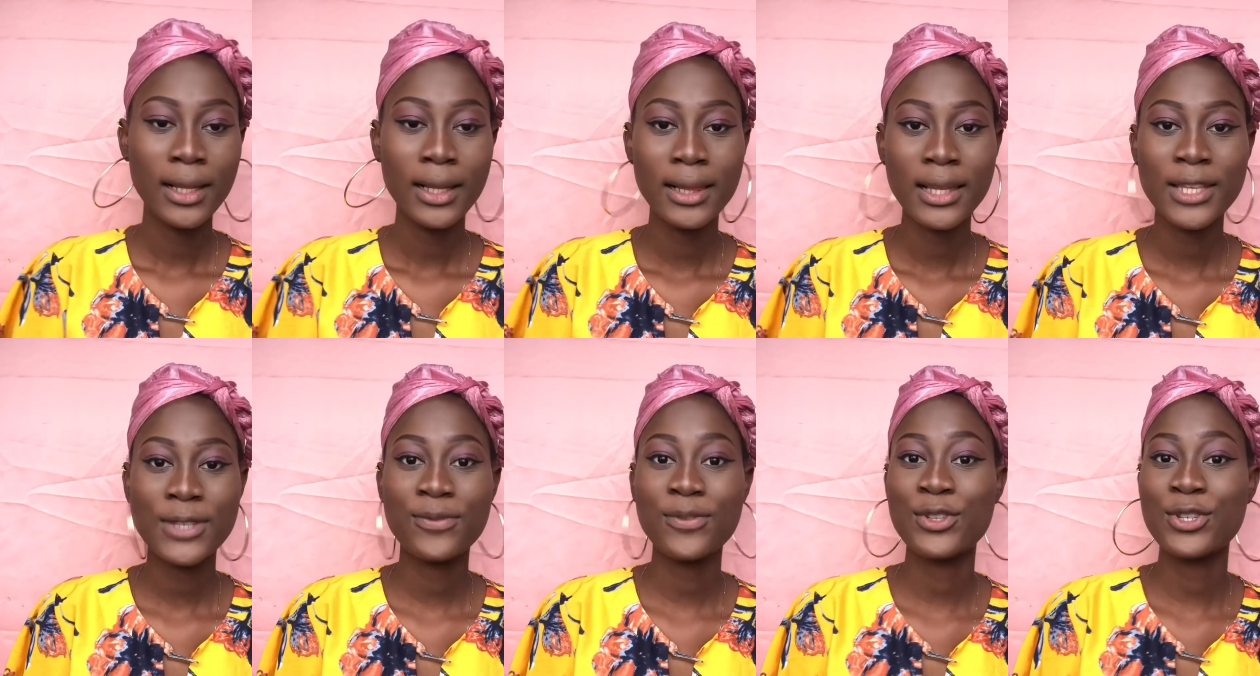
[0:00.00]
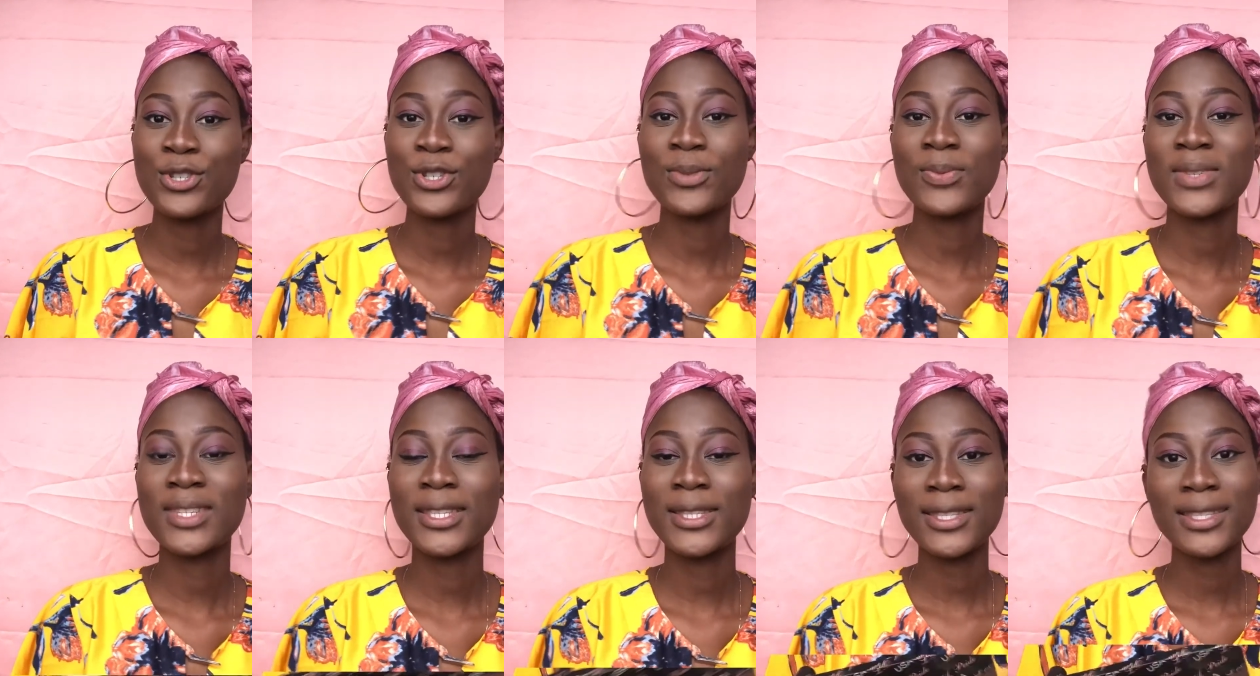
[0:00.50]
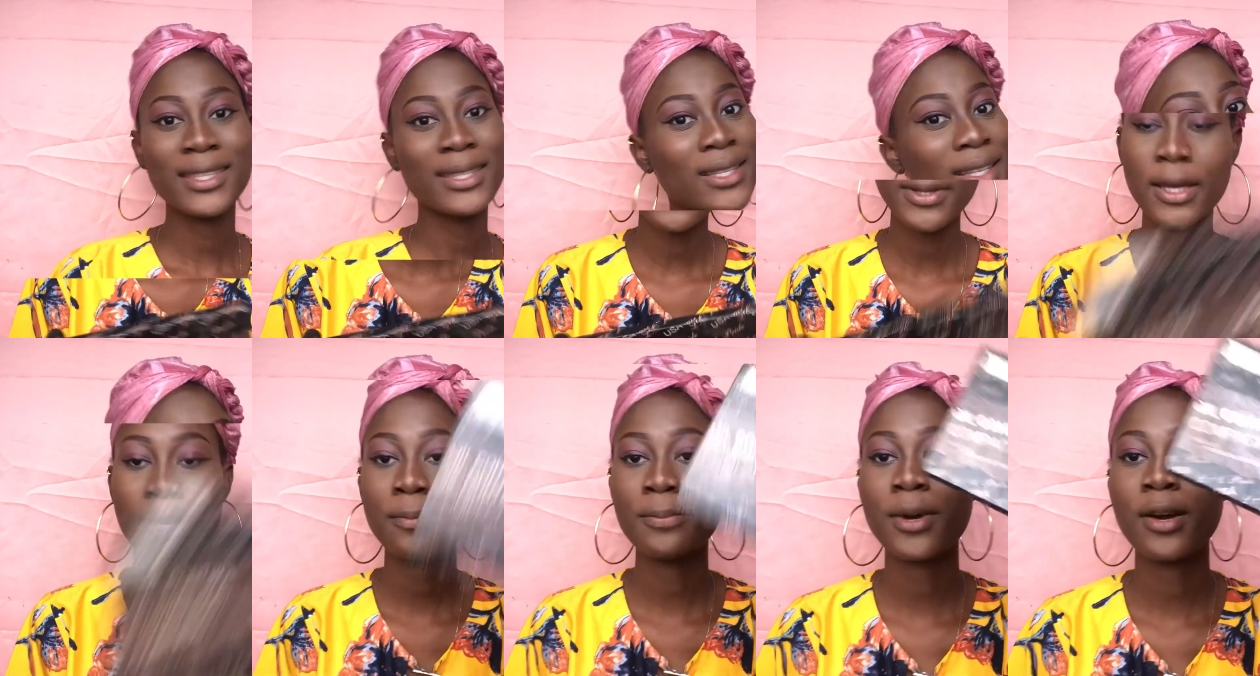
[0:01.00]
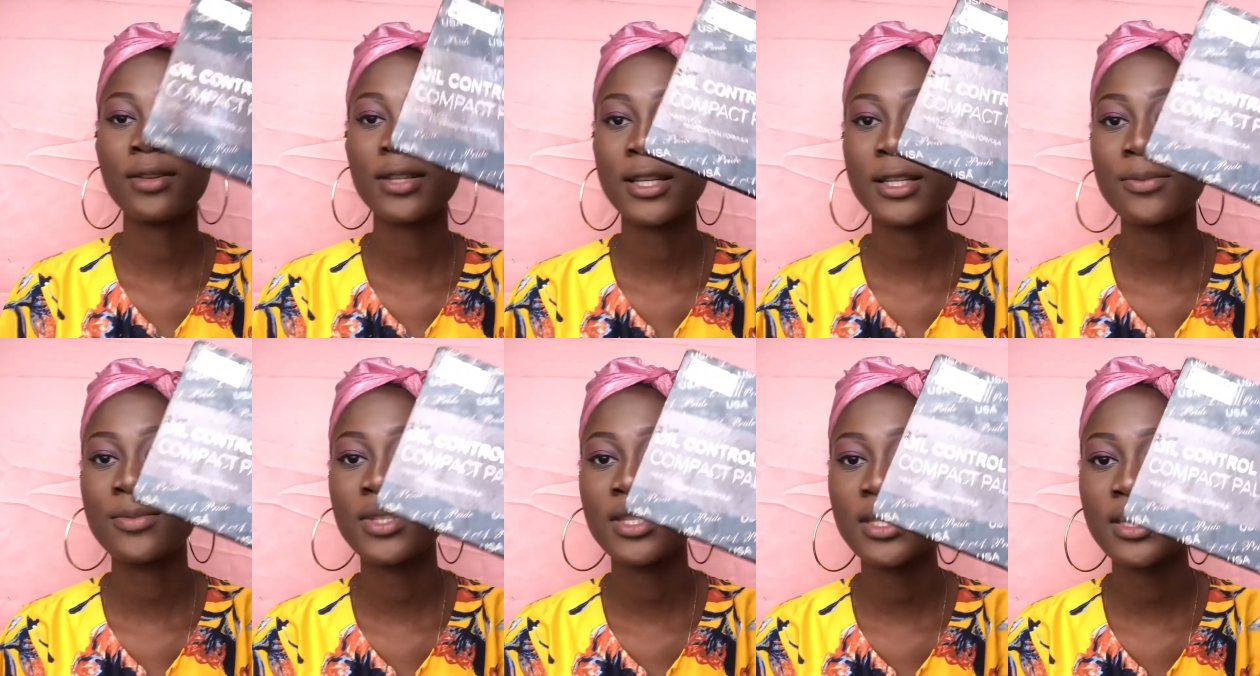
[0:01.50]
Let's finish up this. I'm applying powder and
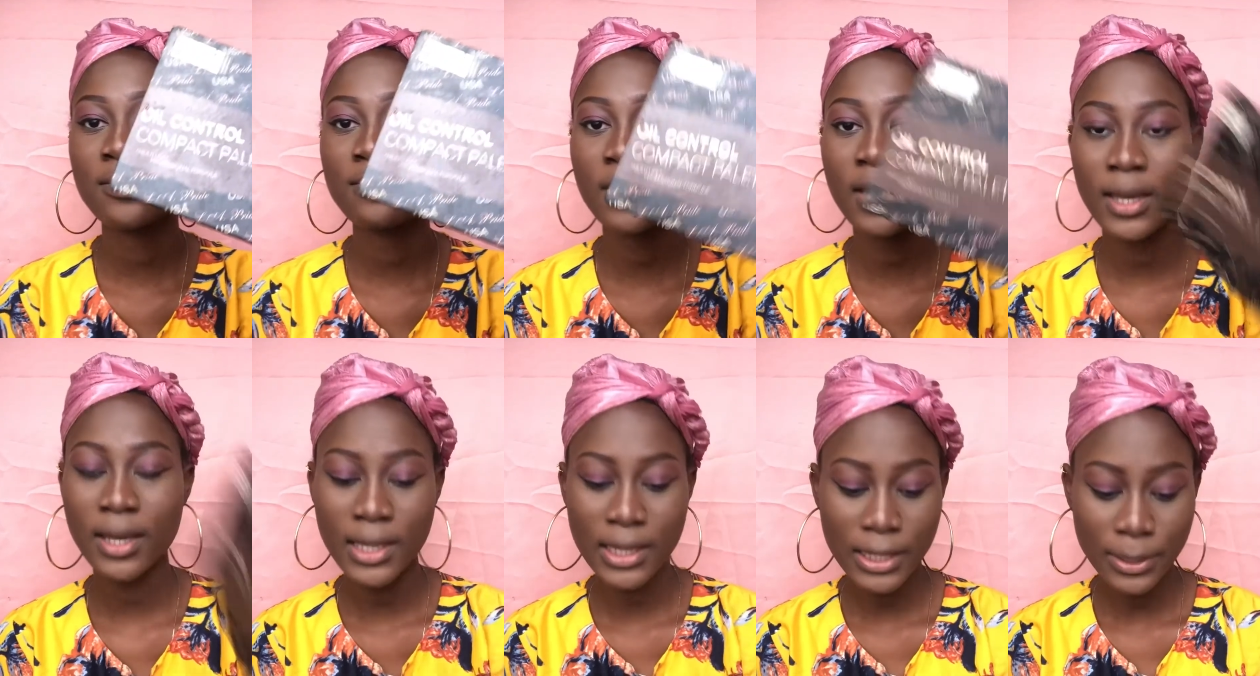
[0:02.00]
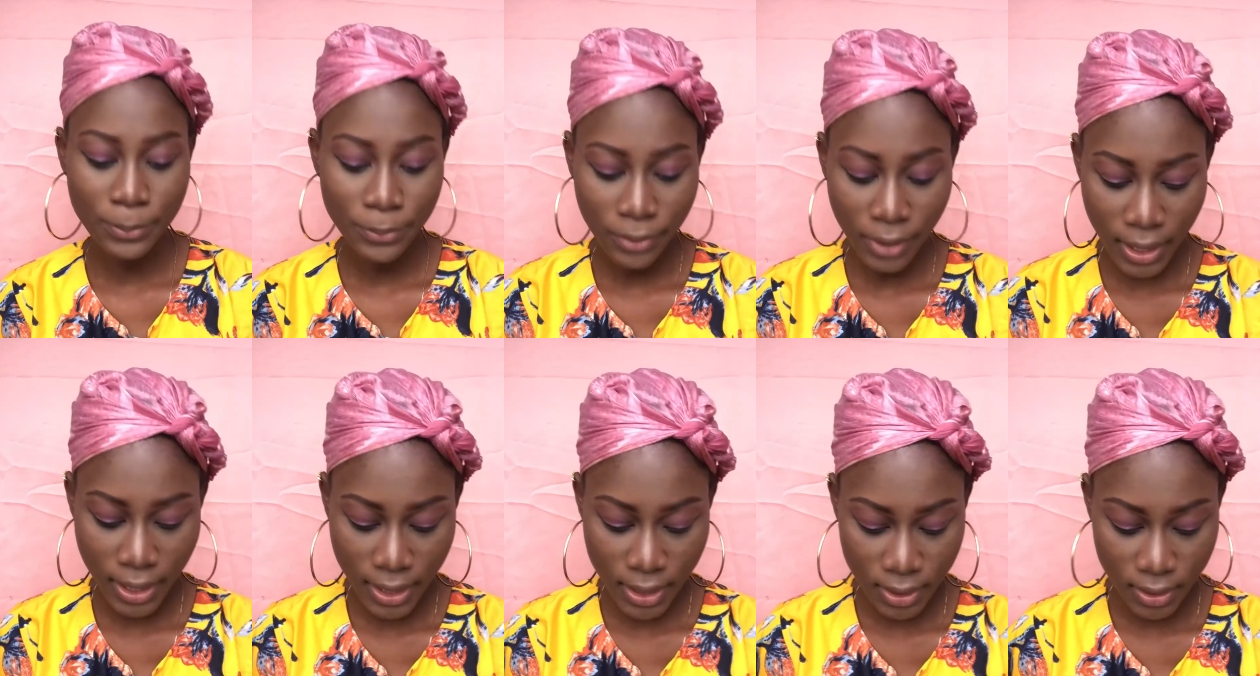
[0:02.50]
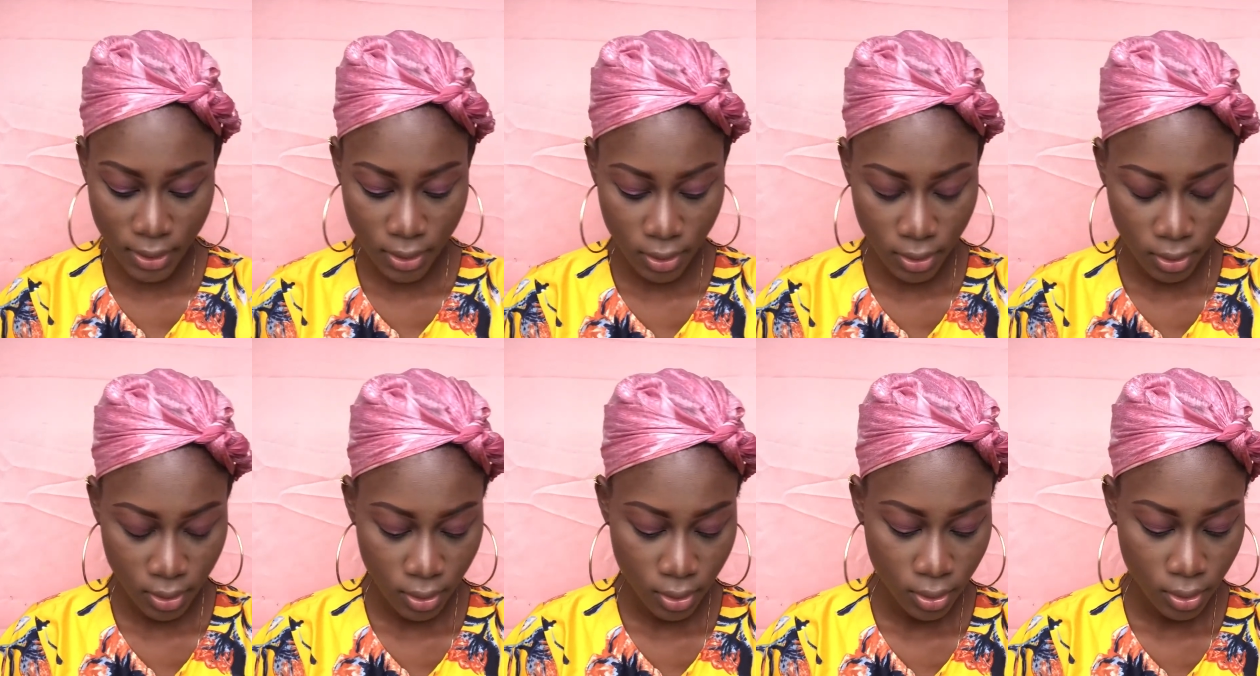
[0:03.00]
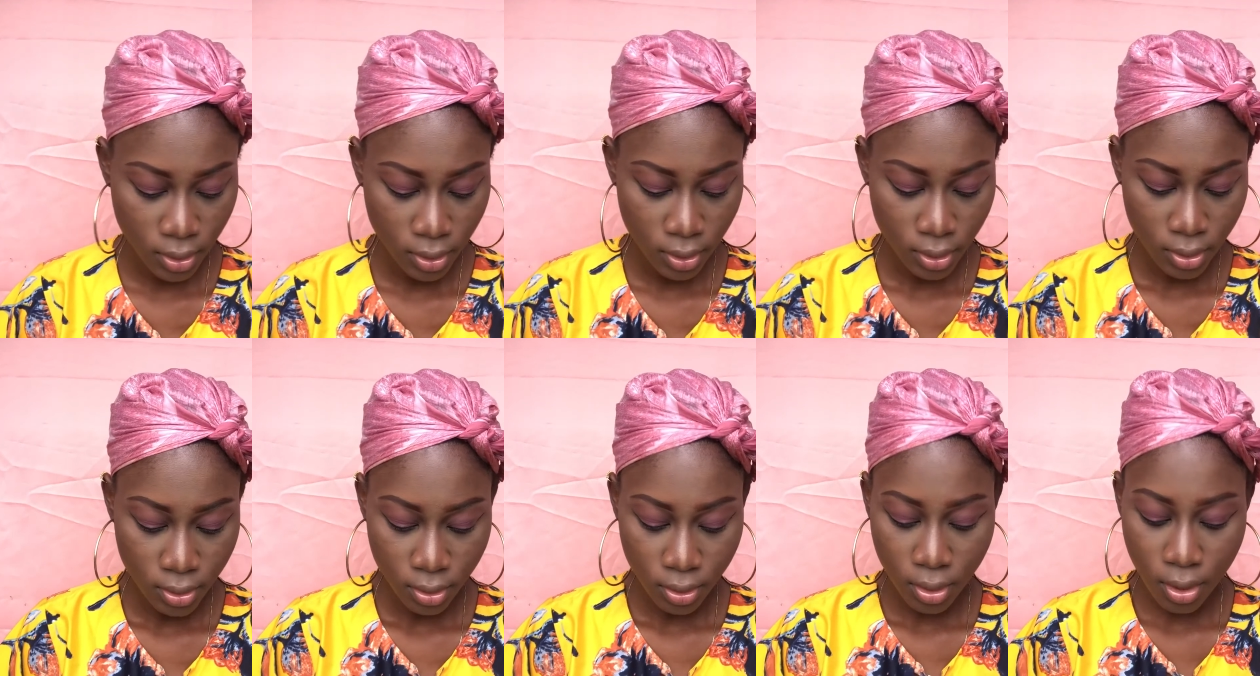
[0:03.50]
I'm using my LA Pride
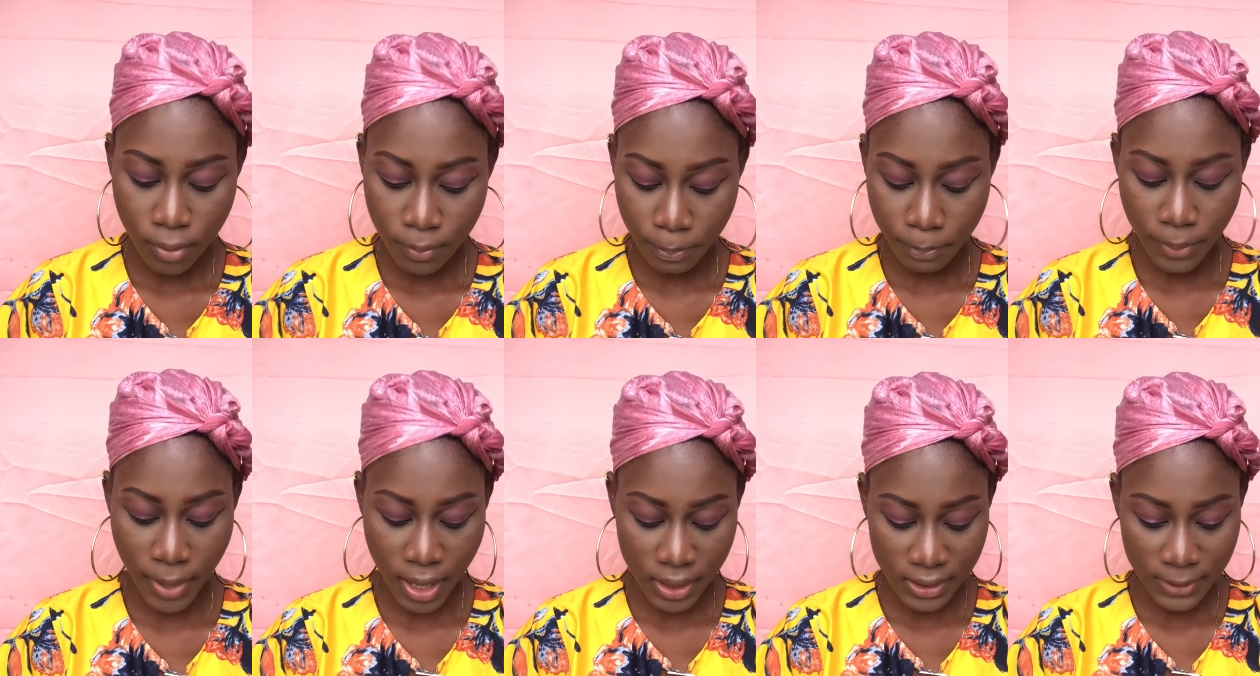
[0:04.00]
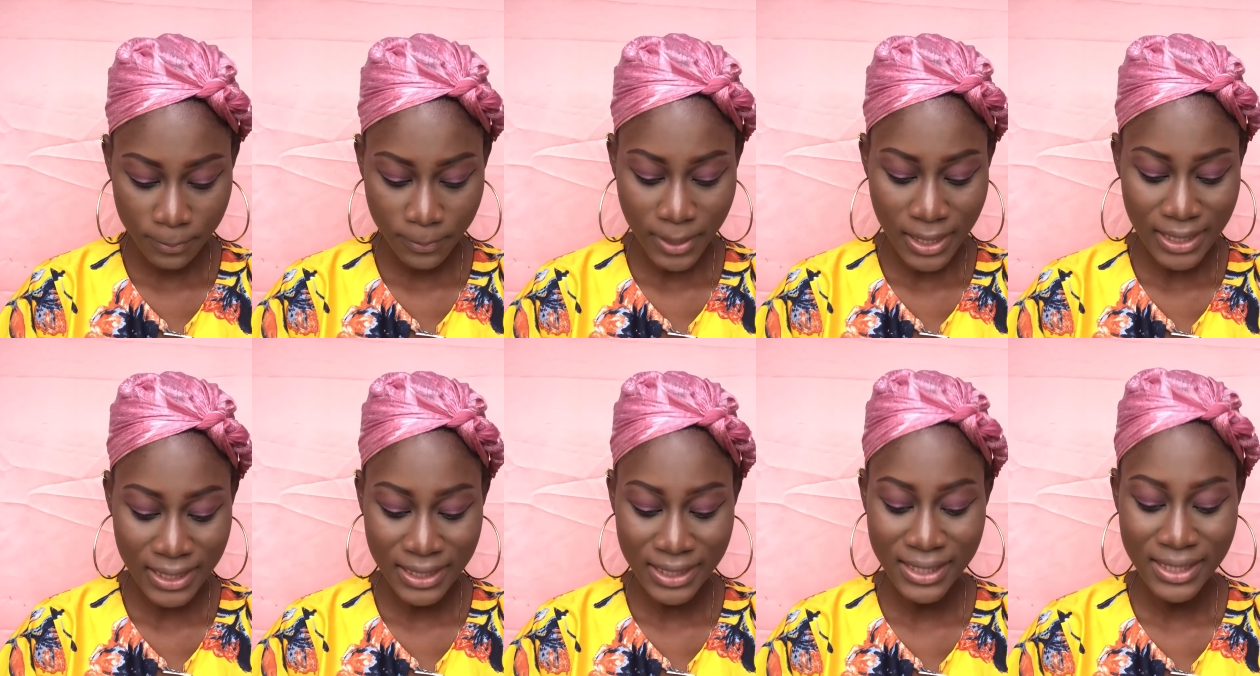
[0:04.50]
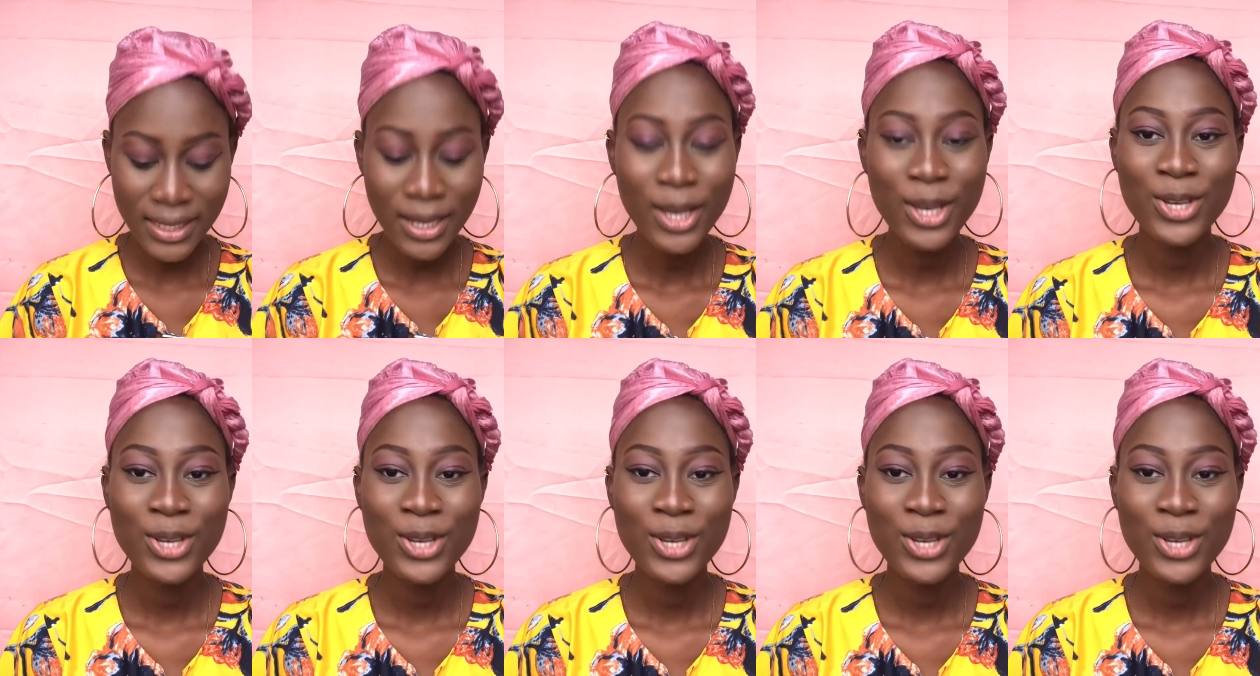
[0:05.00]
compact palette.